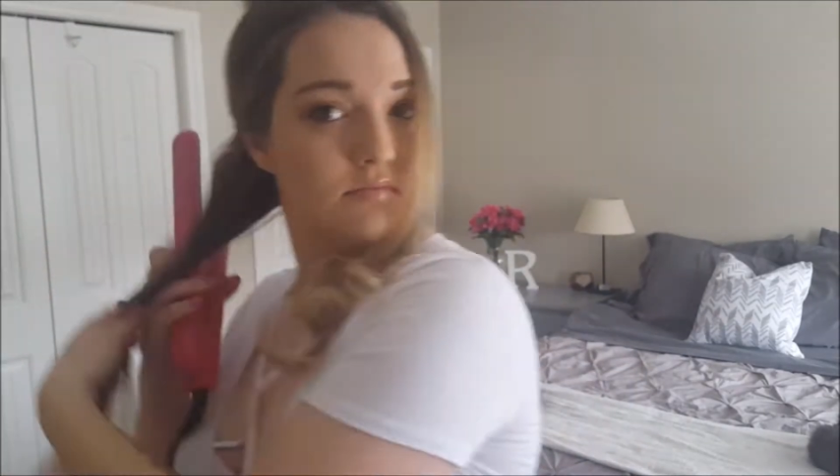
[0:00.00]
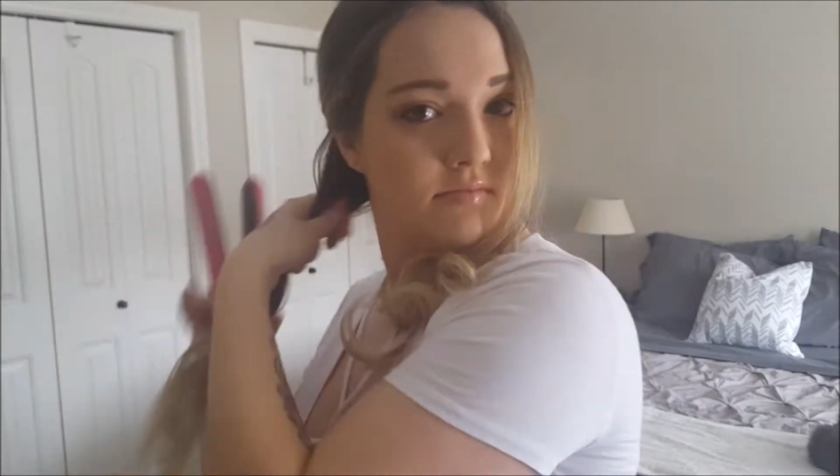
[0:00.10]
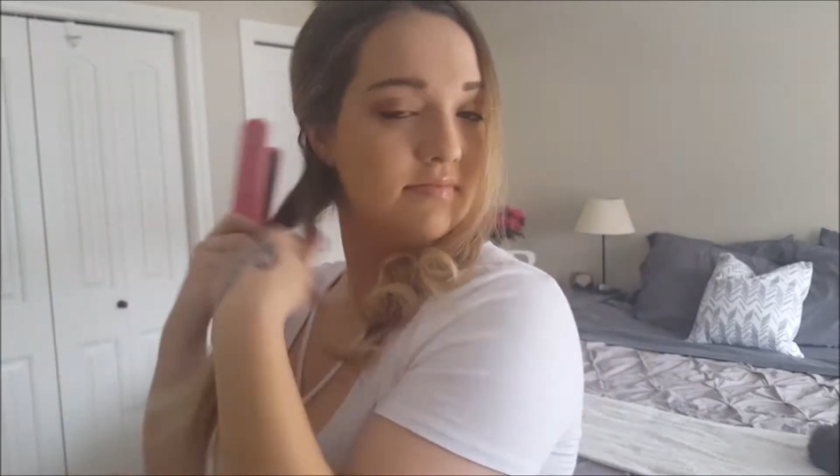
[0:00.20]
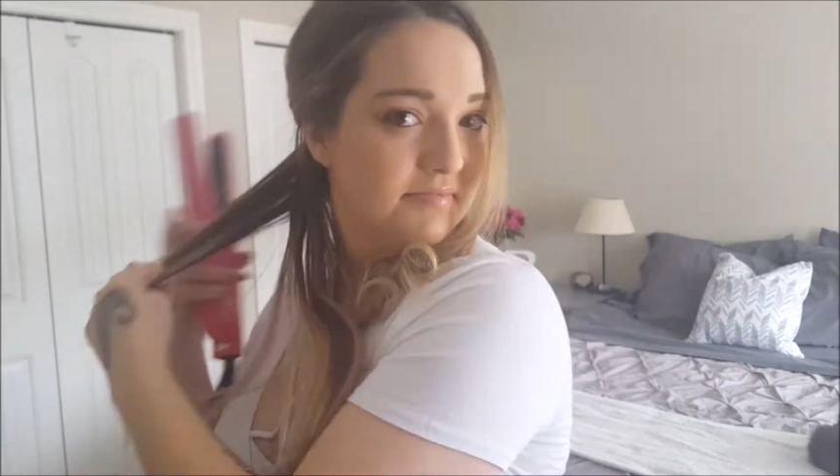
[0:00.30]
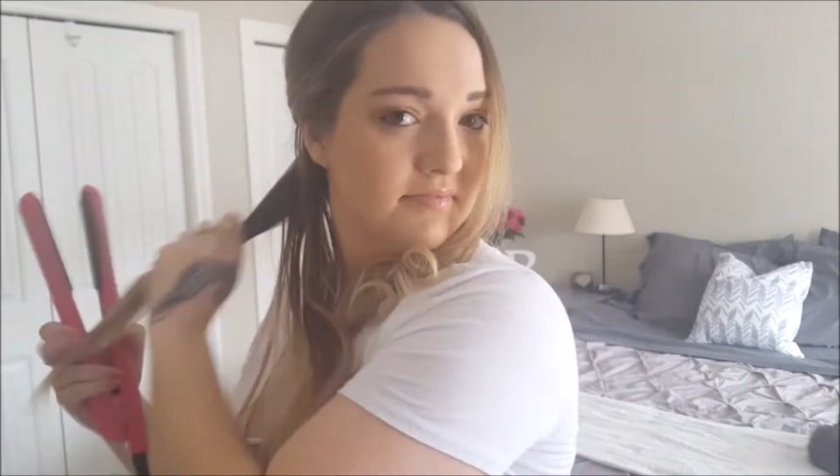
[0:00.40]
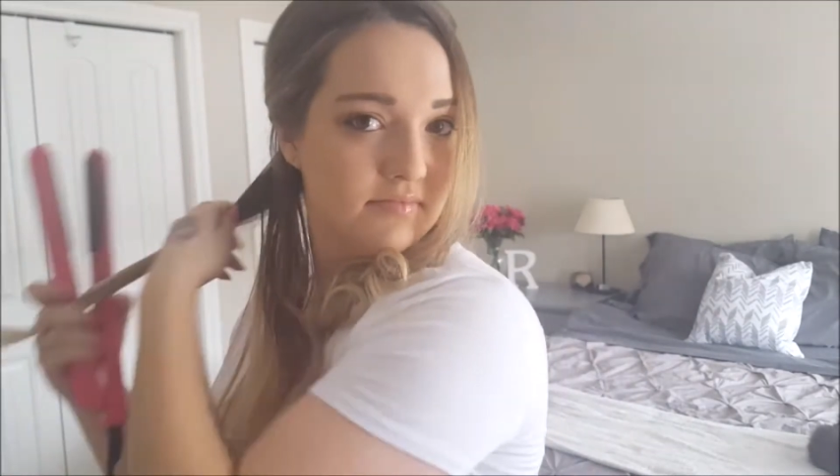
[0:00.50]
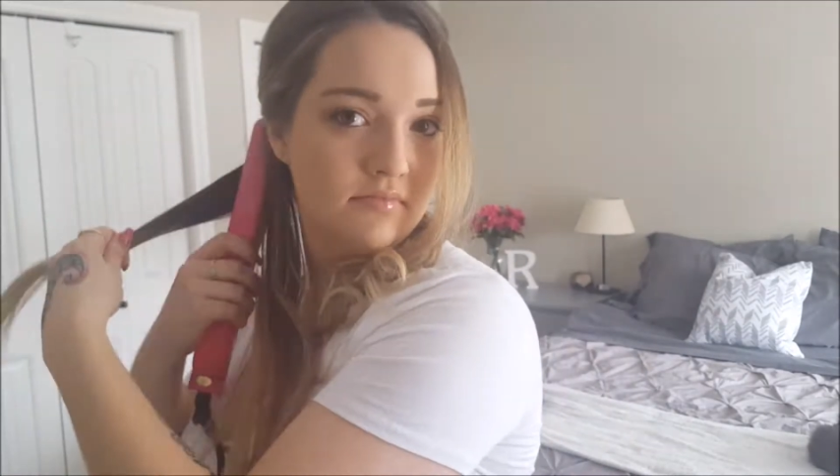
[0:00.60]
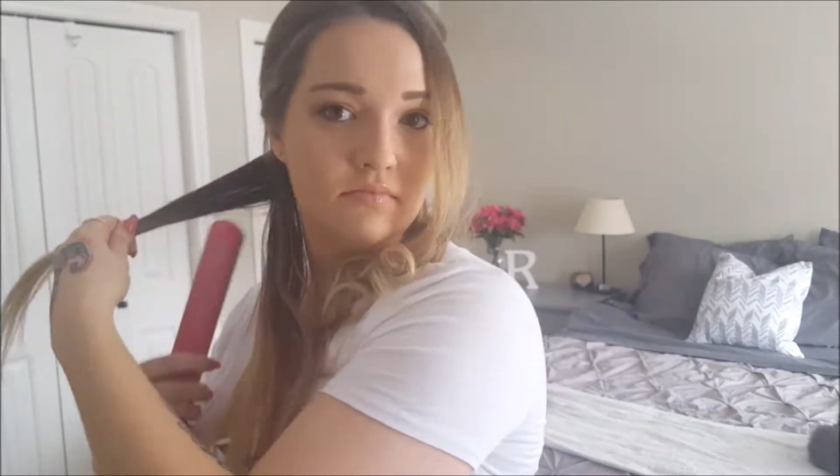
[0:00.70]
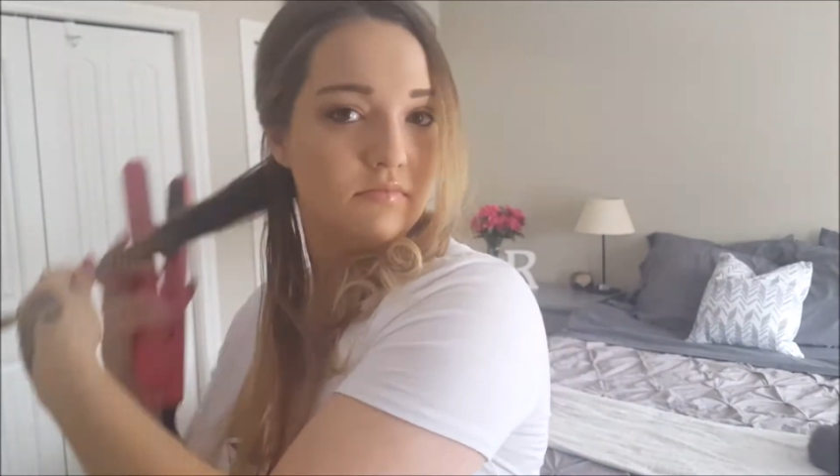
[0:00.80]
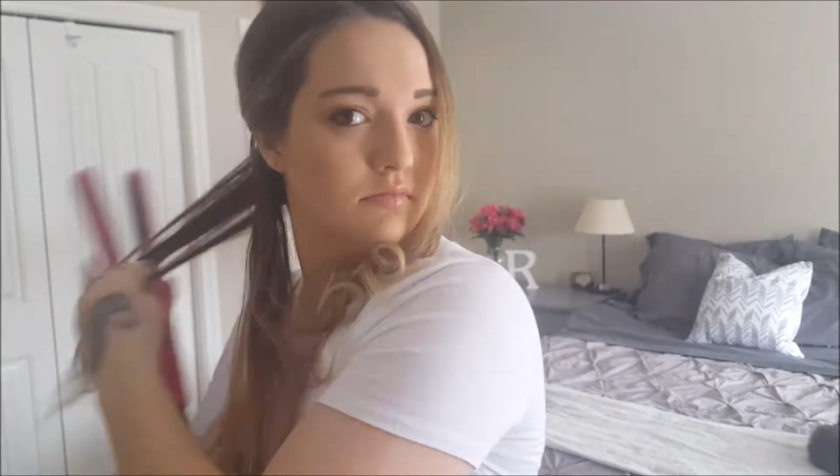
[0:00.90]
You want to make
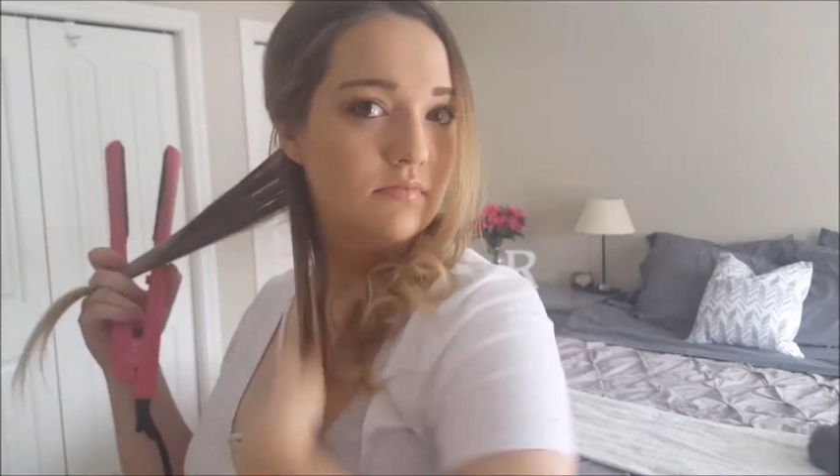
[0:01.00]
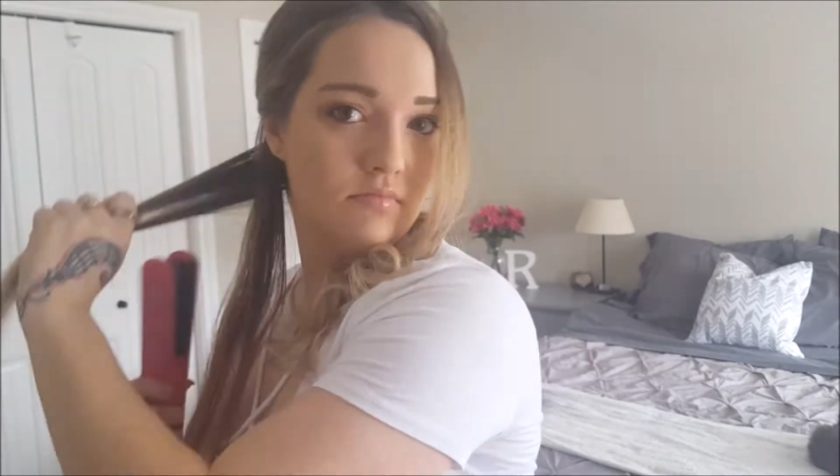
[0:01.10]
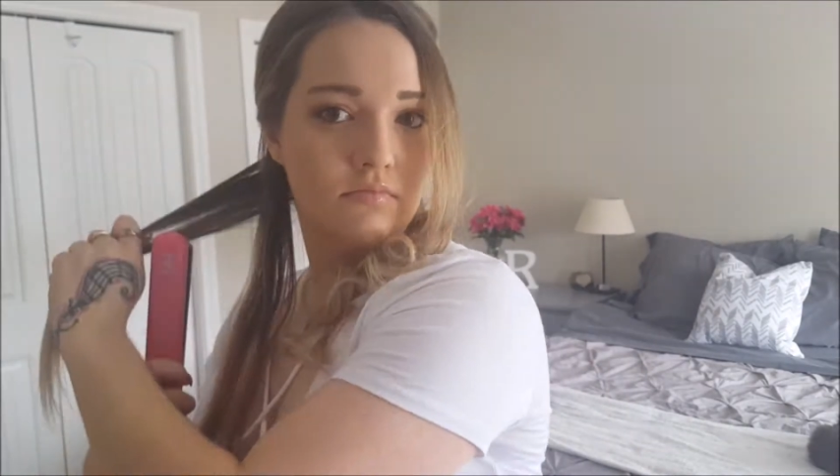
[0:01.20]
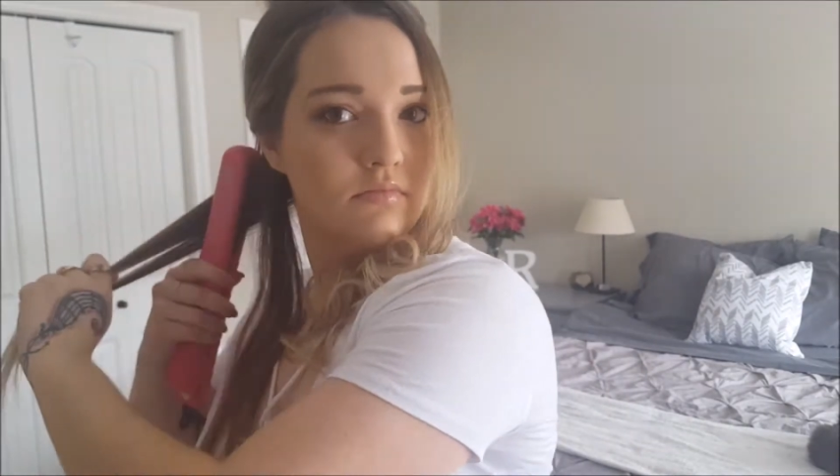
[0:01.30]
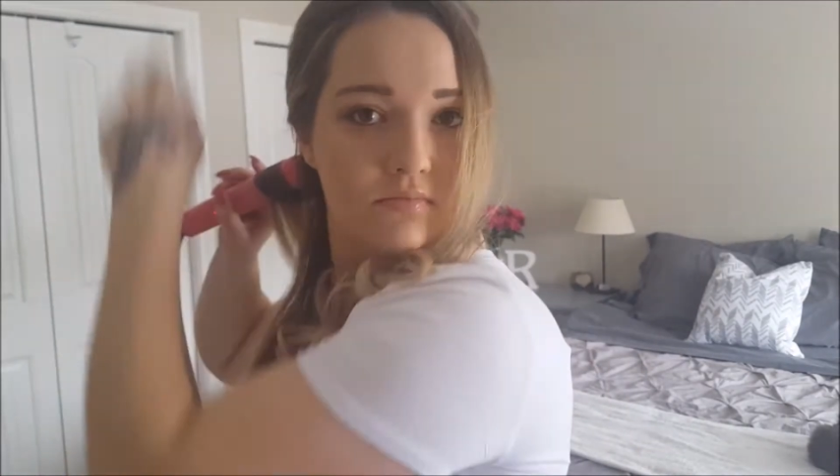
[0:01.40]
sure that you're pulling